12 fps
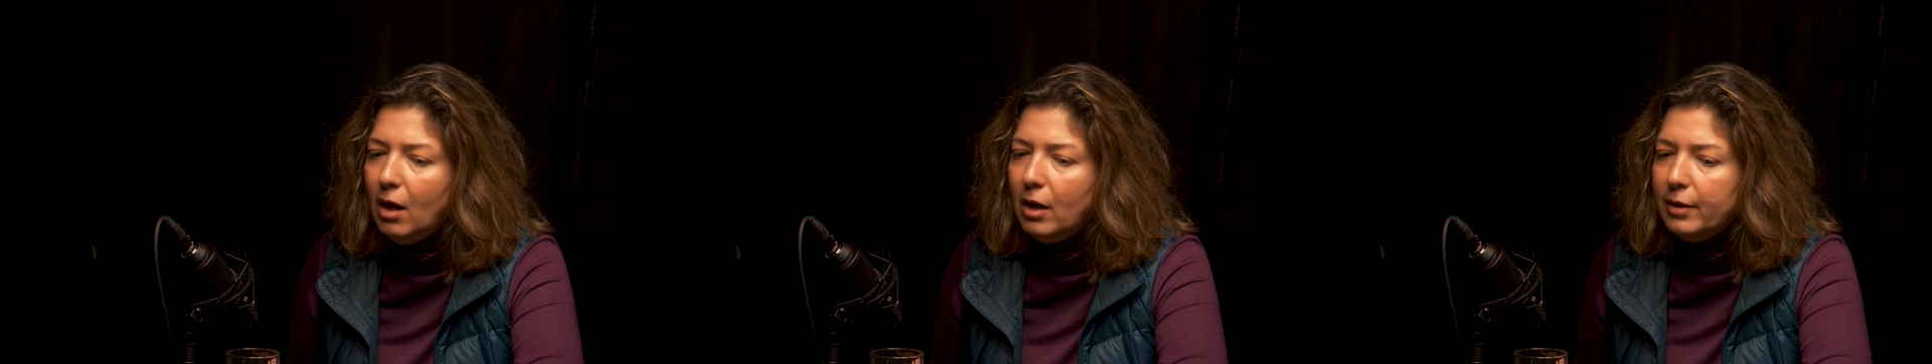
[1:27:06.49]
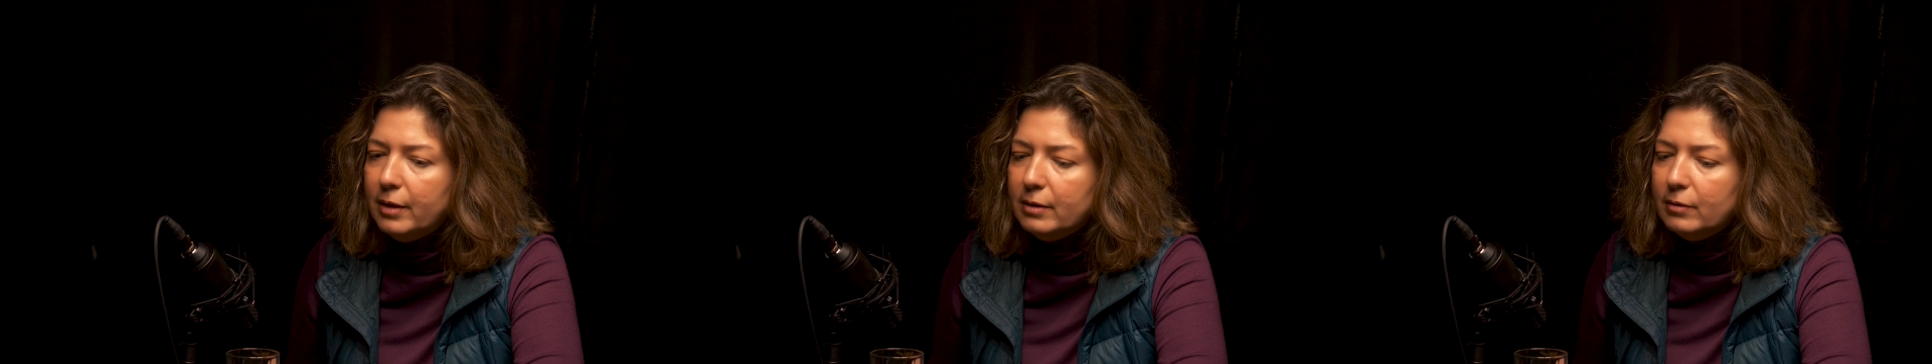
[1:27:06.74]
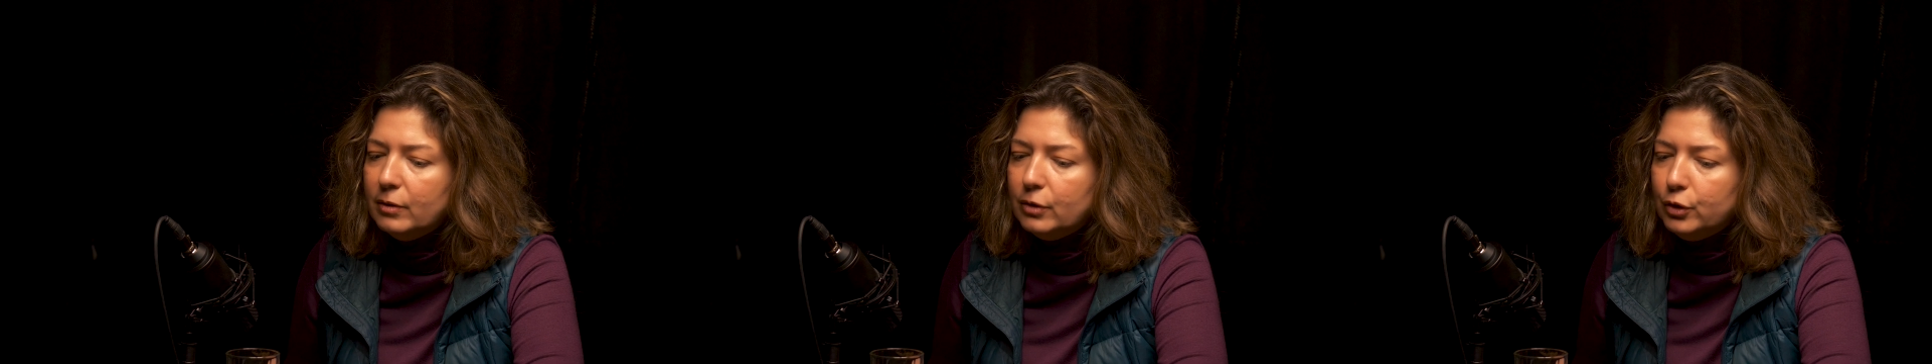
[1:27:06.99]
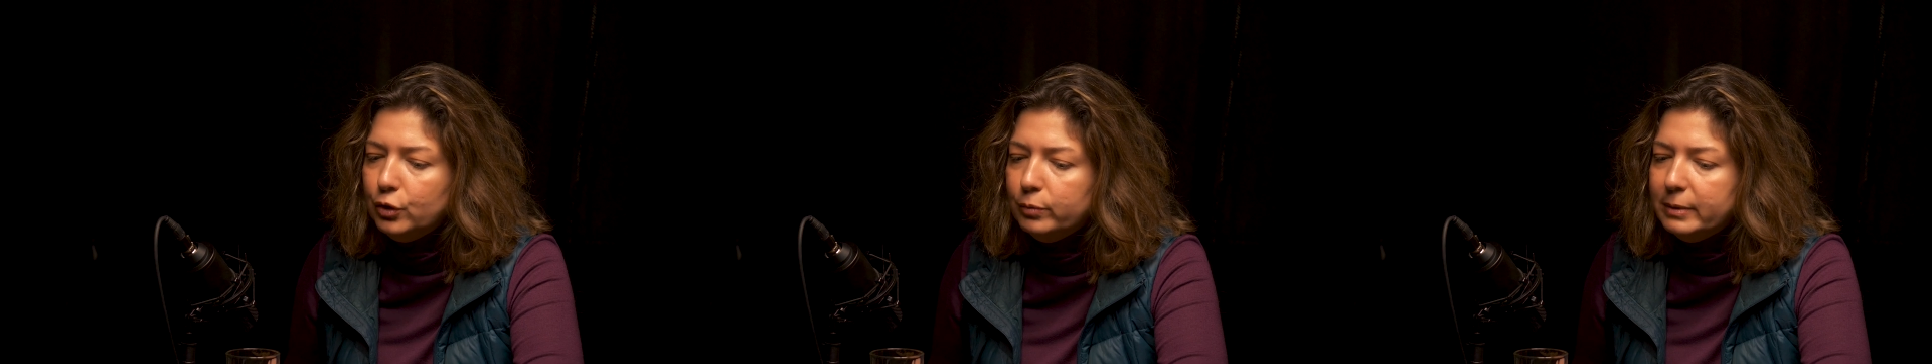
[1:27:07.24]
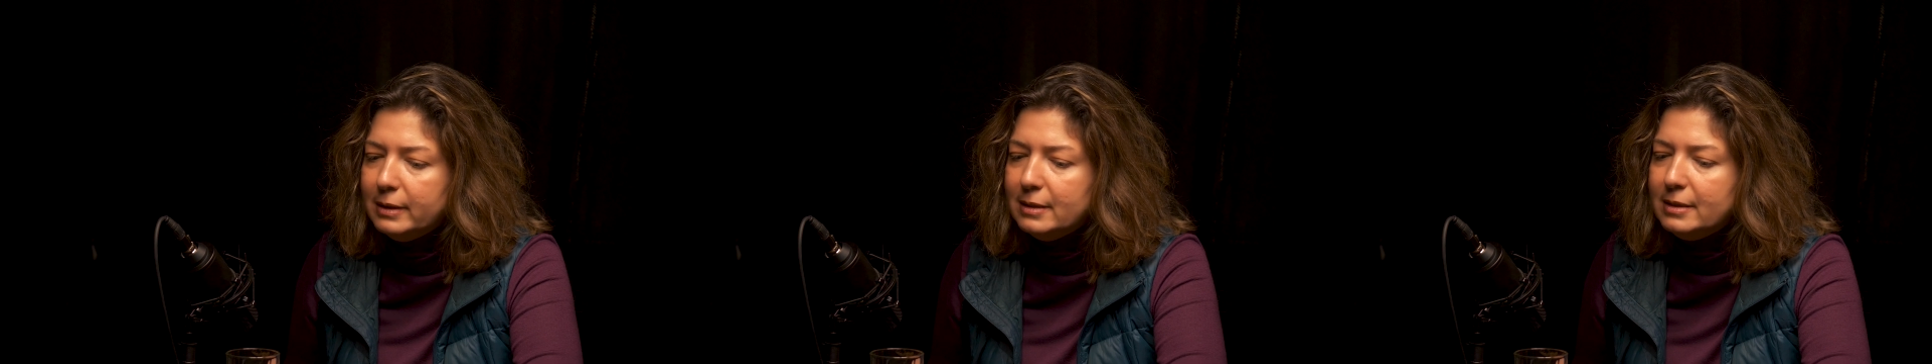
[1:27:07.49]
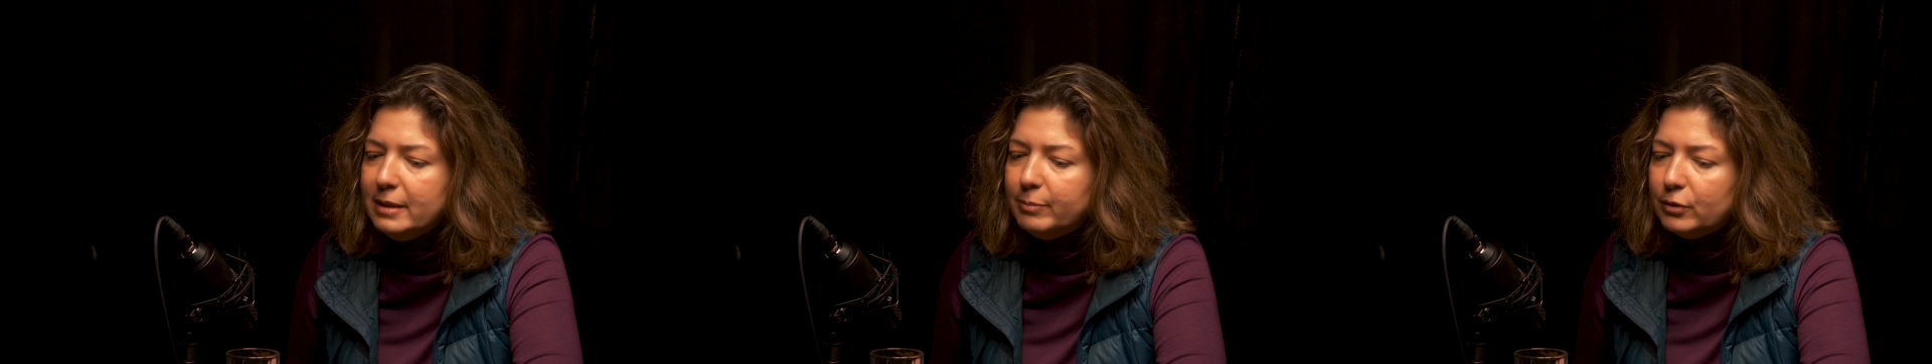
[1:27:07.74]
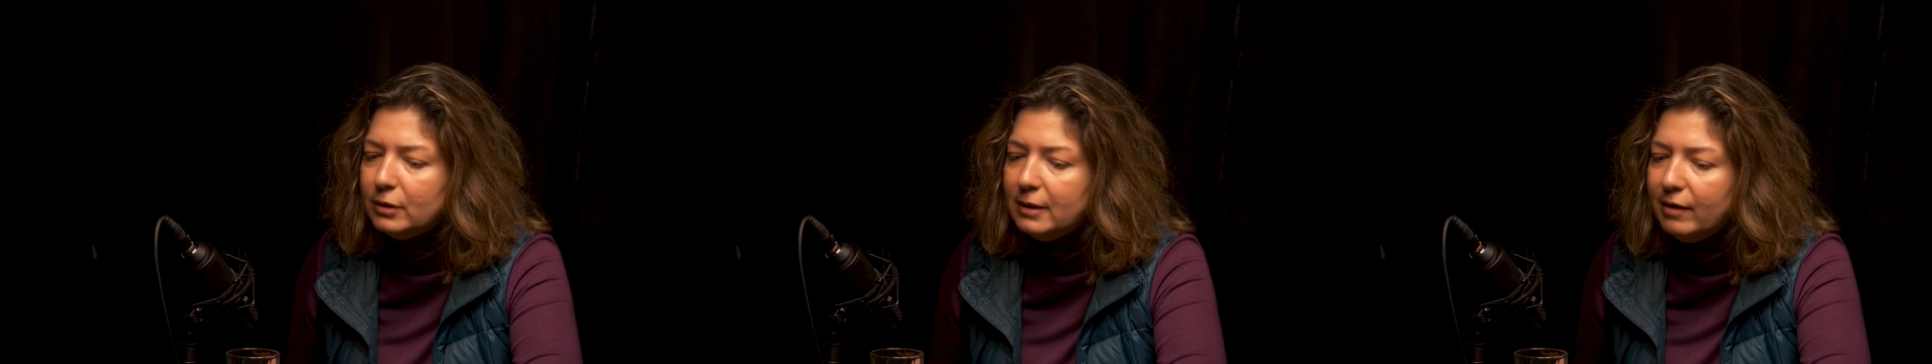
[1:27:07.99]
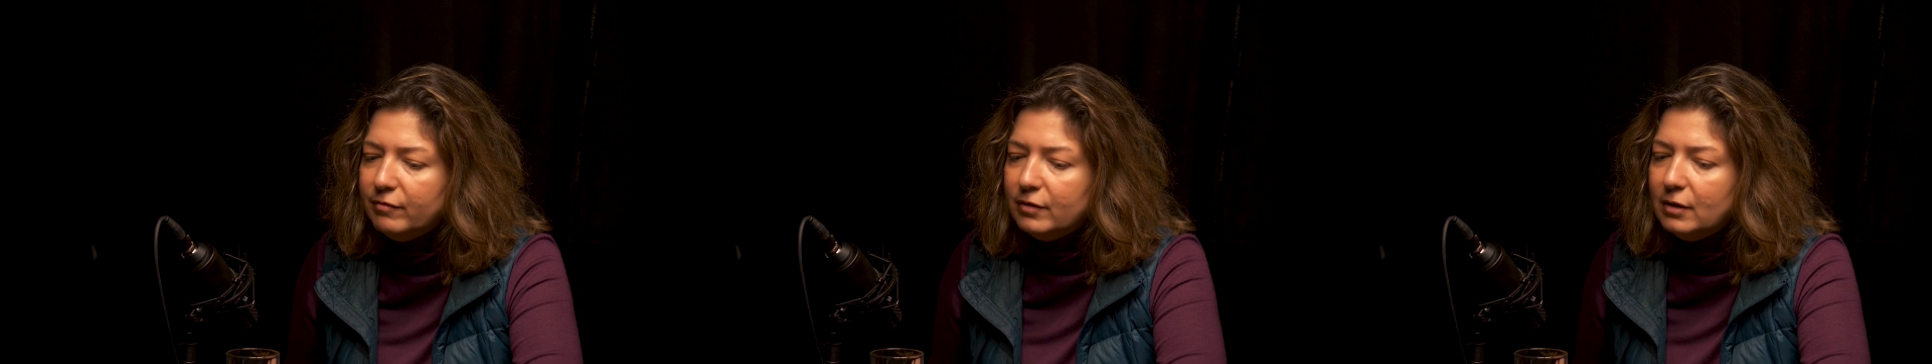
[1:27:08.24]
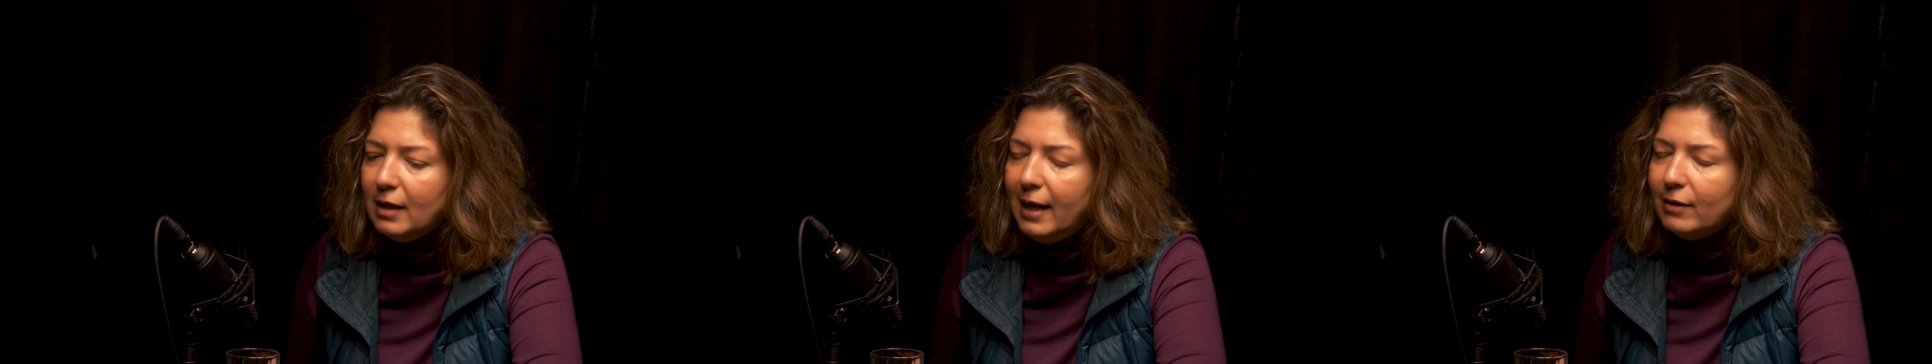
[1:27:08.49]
on a human, deeper level